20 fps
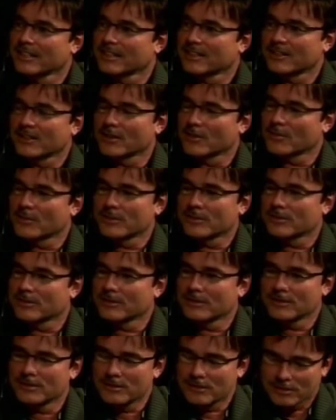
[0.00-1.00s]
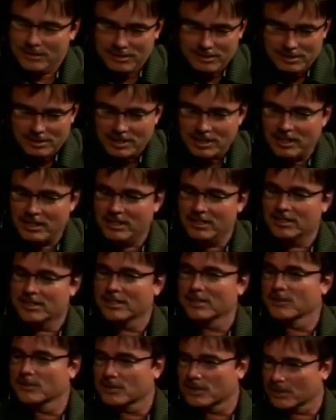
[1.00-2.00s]
You know, you just, it
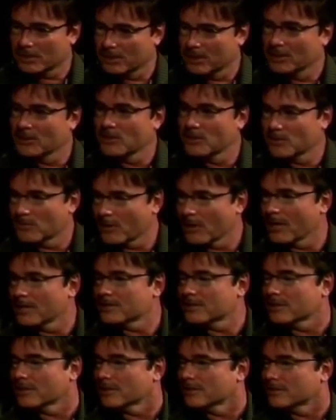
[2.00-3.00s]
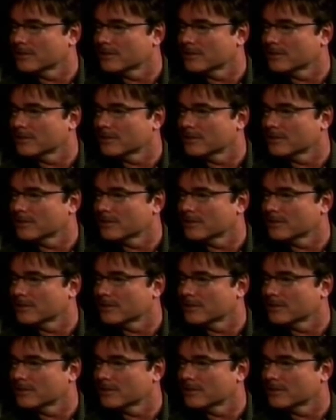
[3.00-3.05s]
continues, a continuing process.